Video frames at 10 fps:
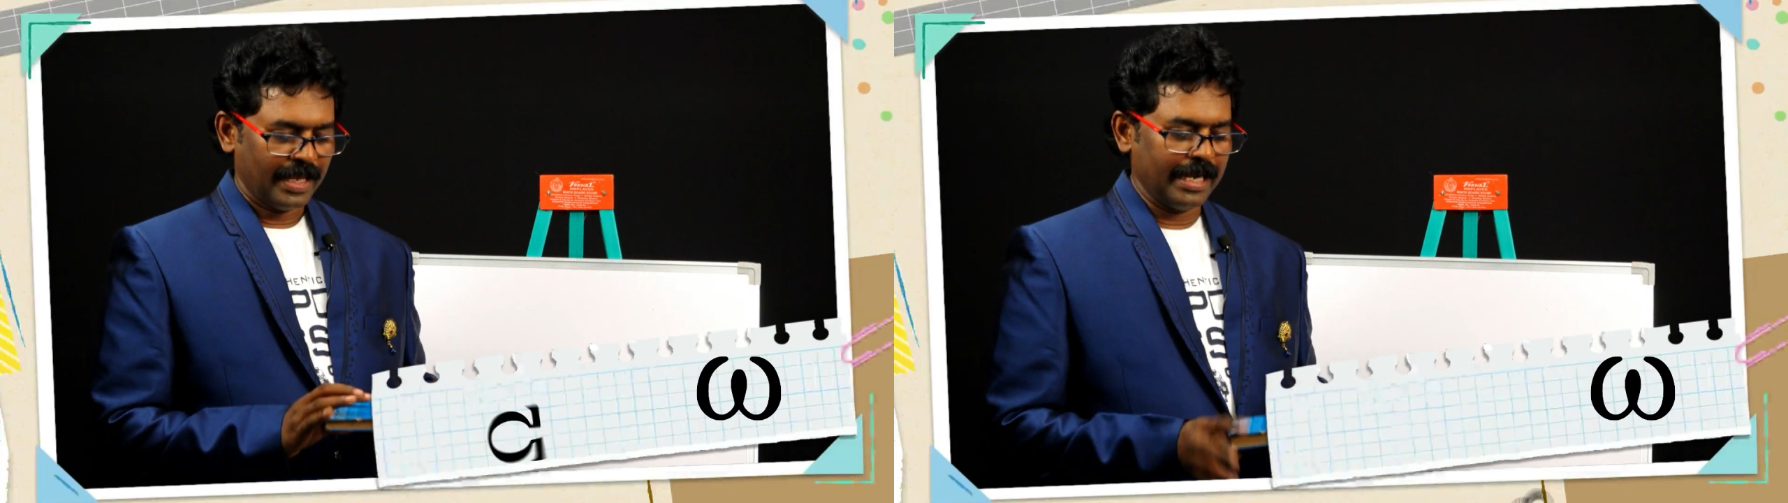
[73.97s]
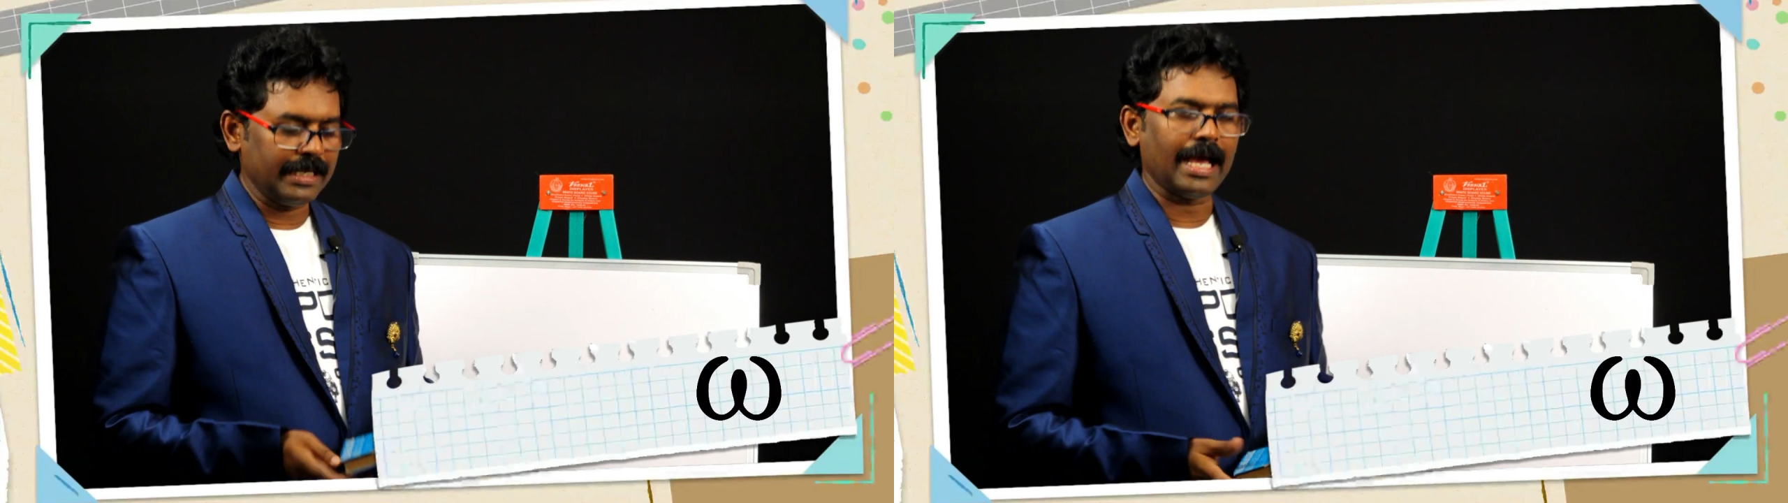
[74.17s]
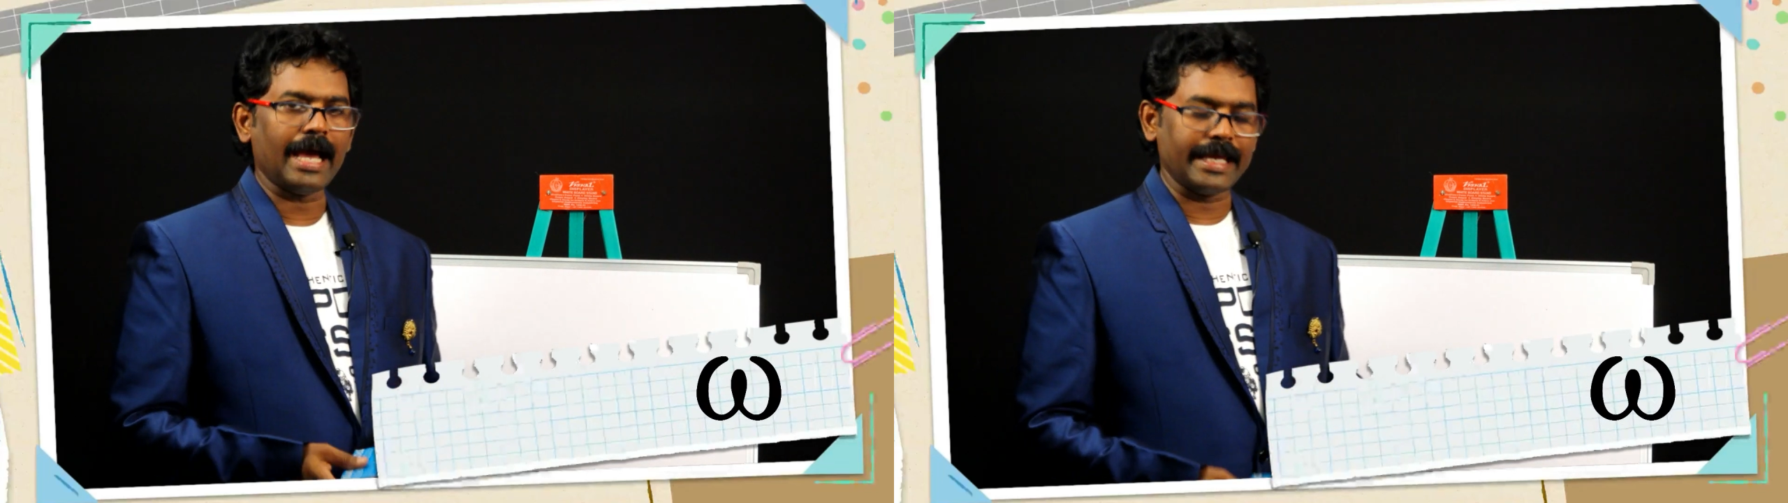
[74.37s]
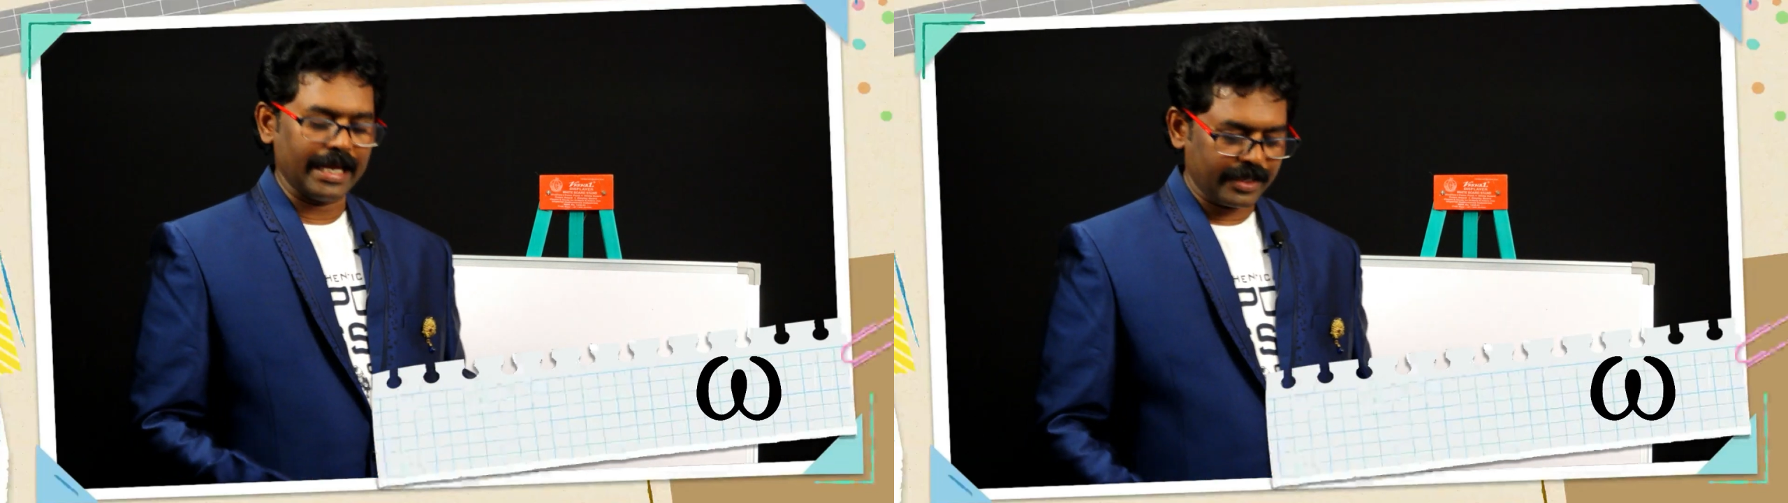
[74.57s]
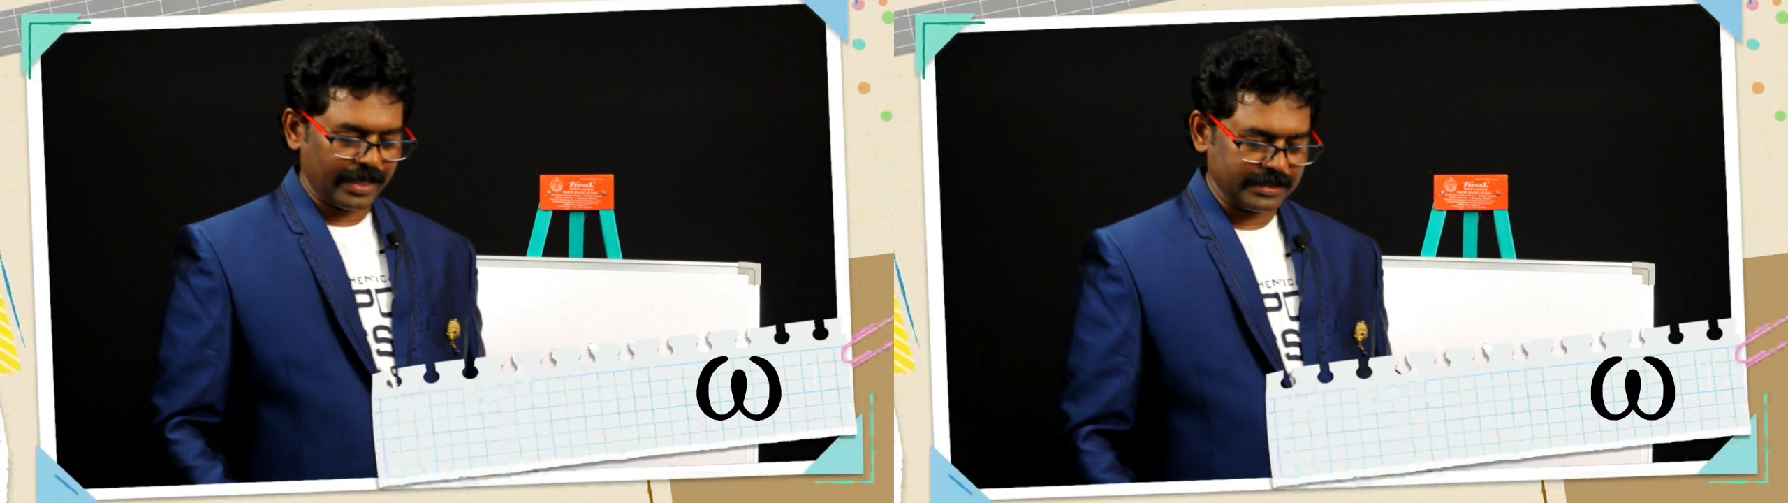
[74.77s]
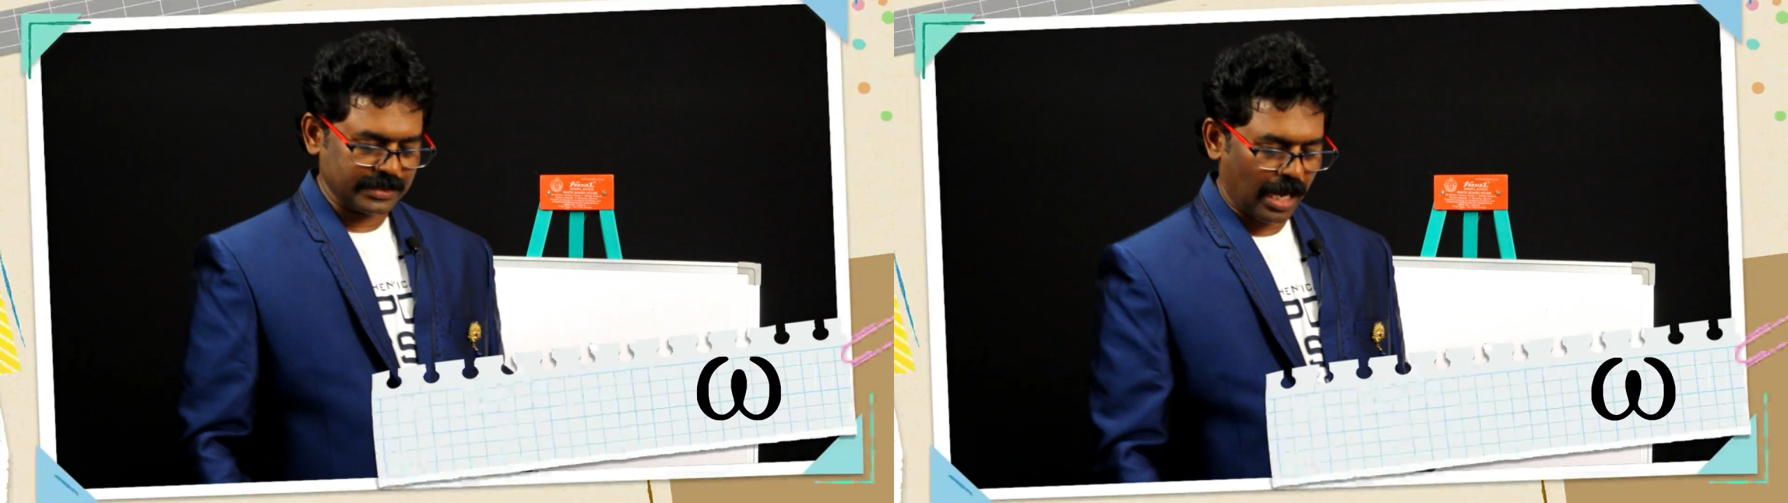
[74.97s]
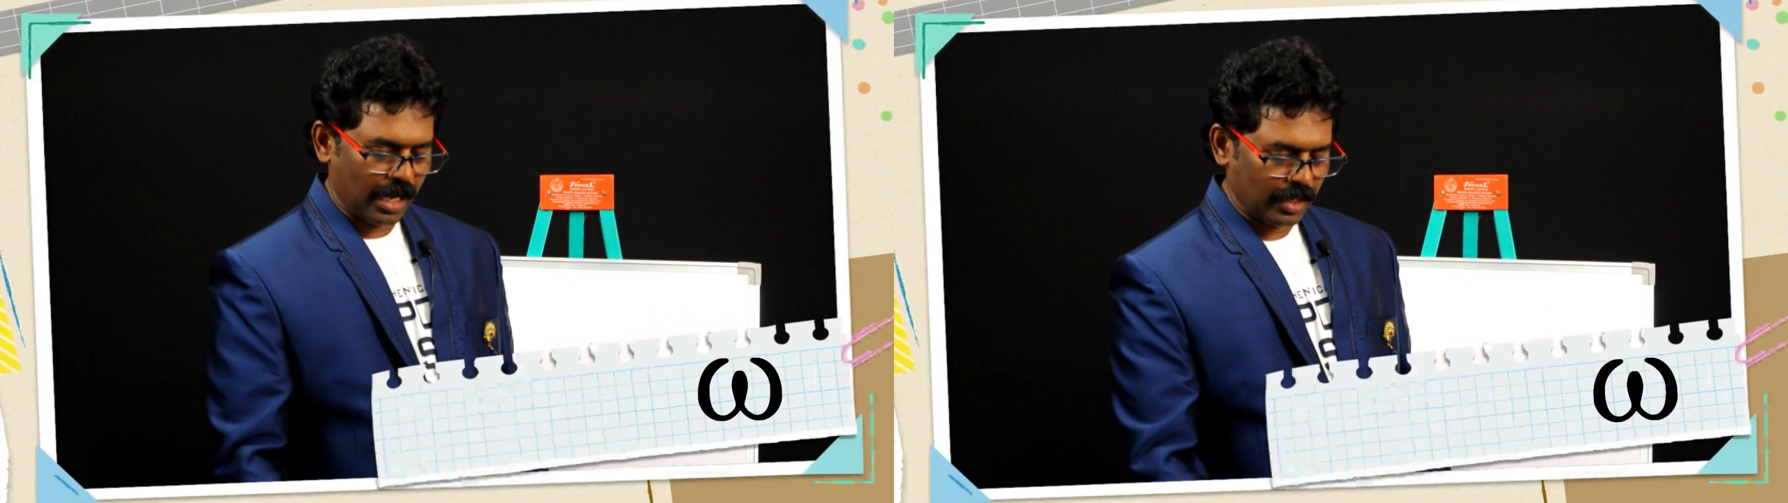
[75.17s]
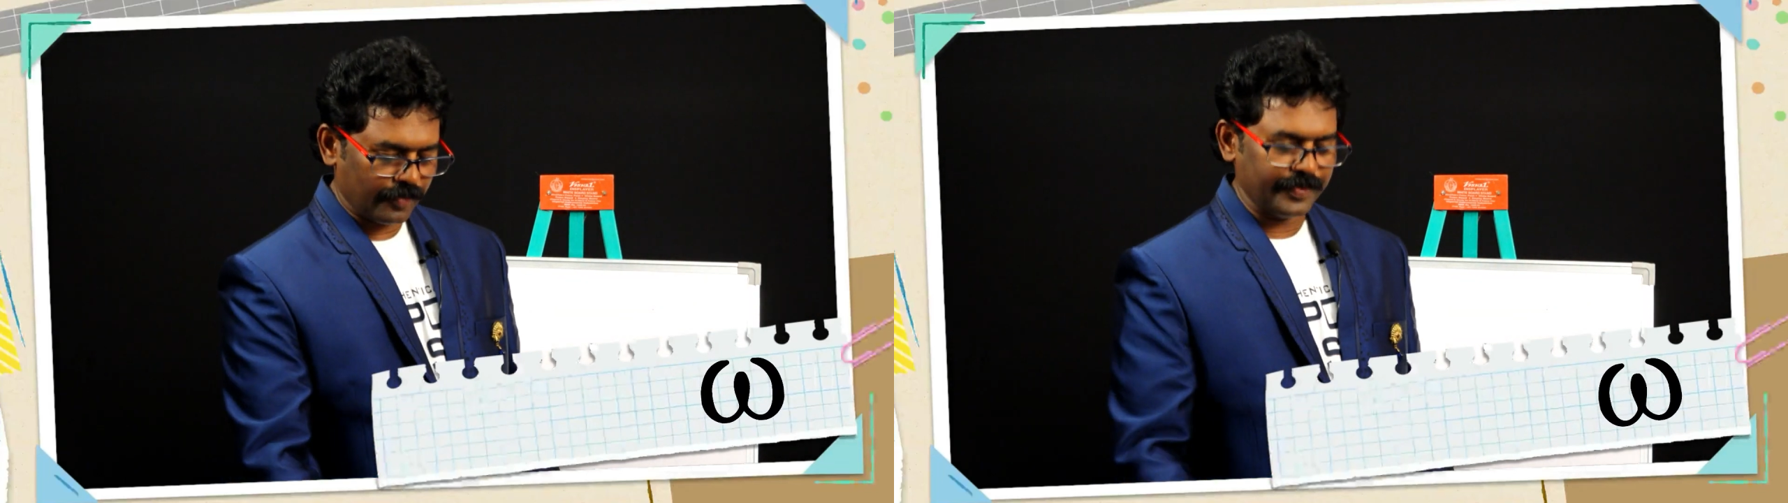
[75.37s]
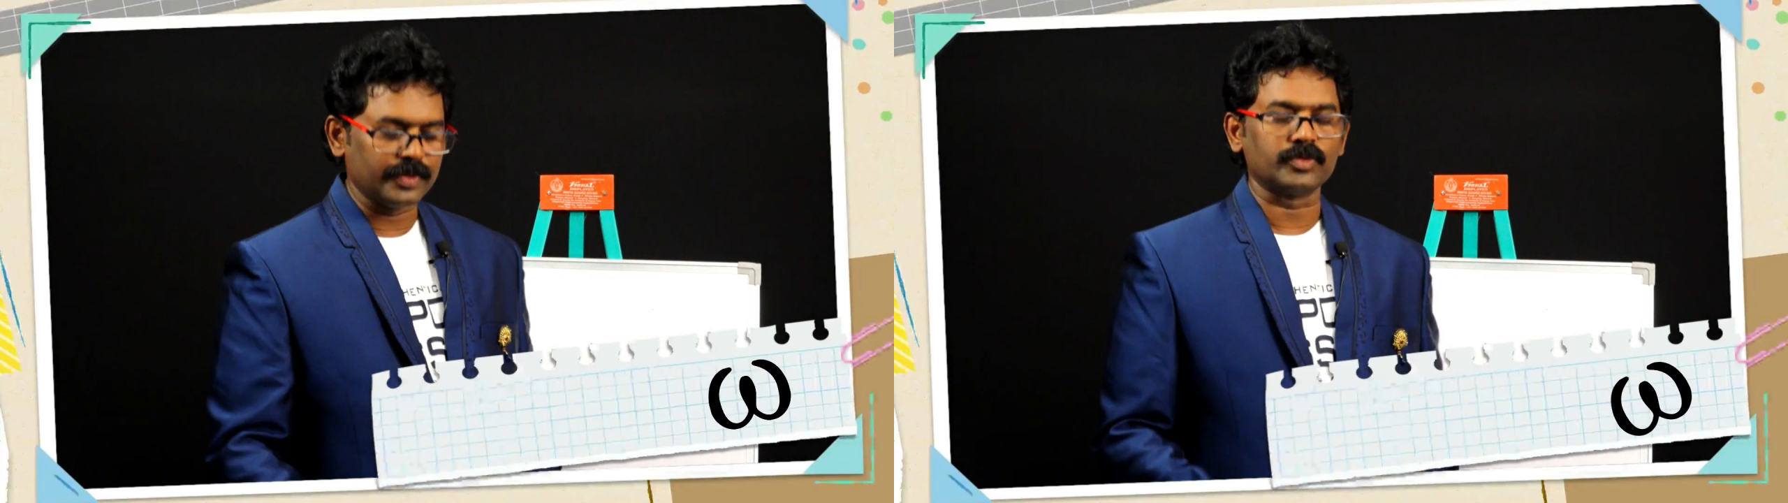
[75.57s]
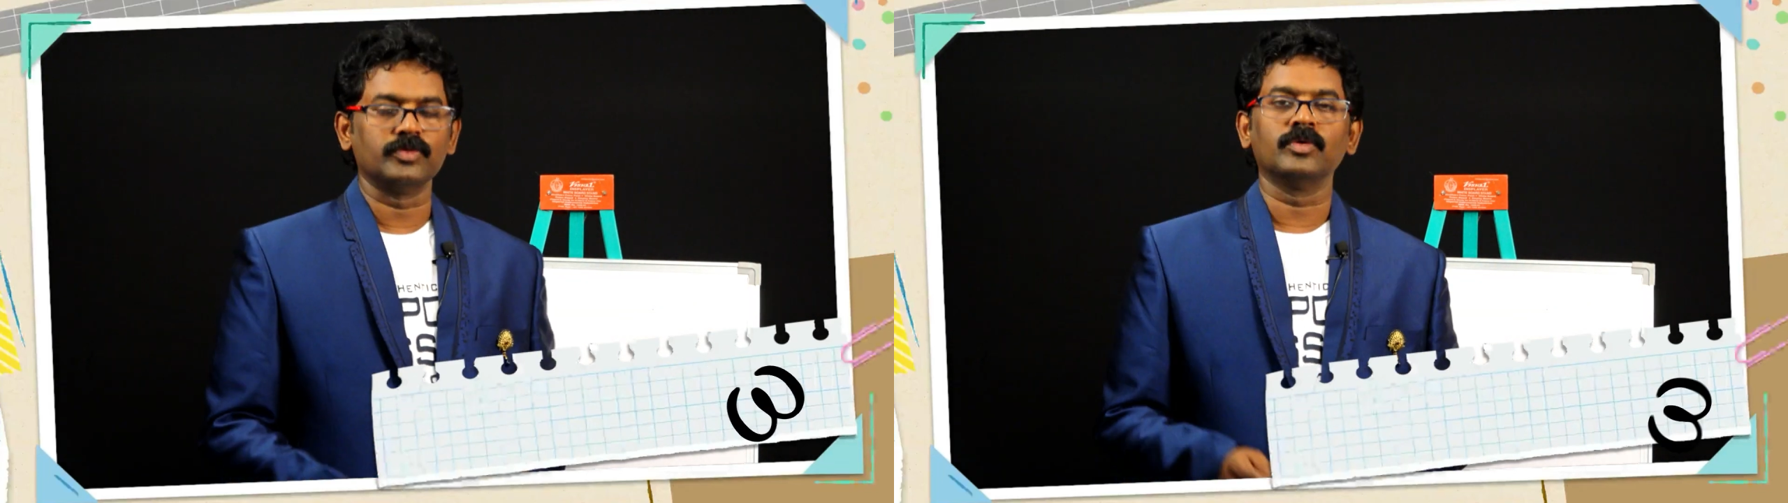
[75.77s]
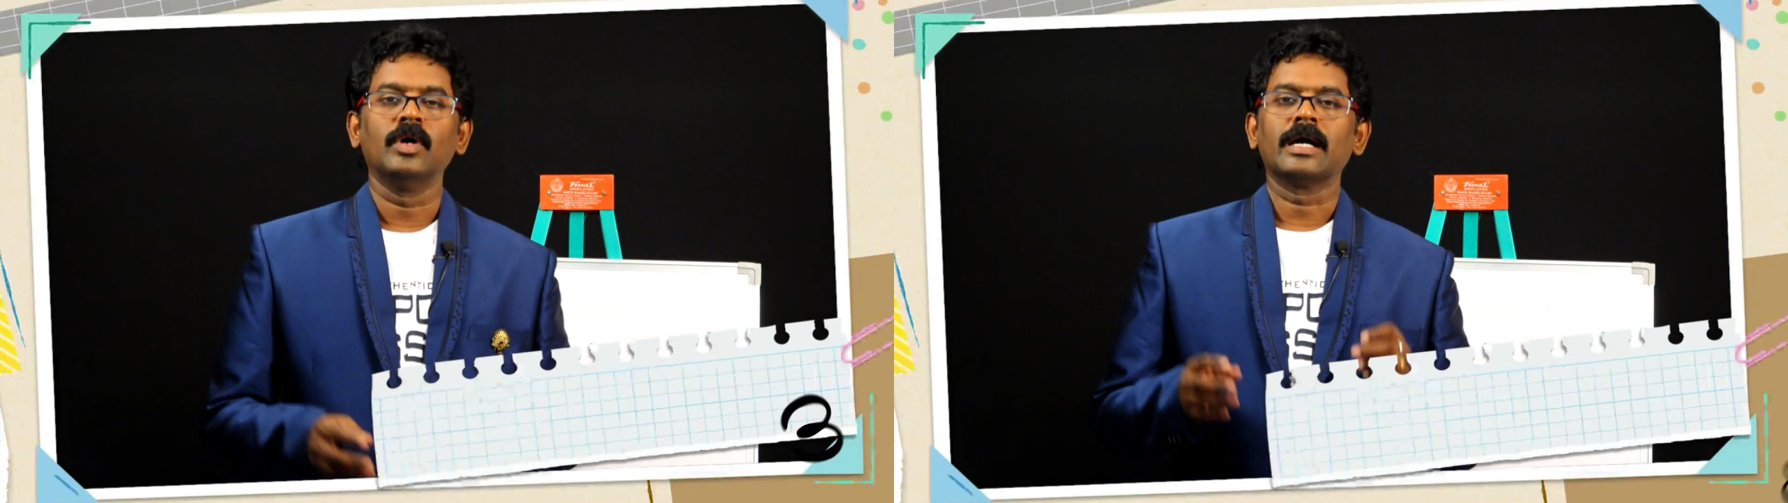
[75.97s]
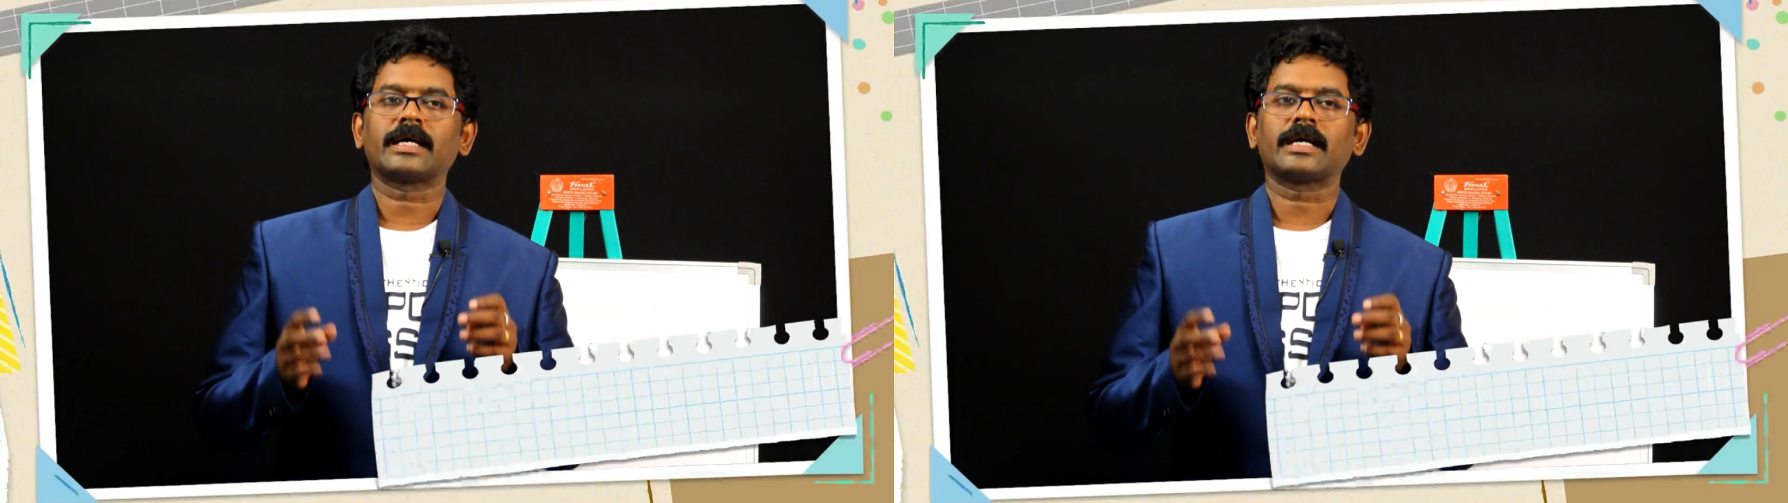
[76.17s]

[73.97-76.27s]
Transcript: And I encourage all of you to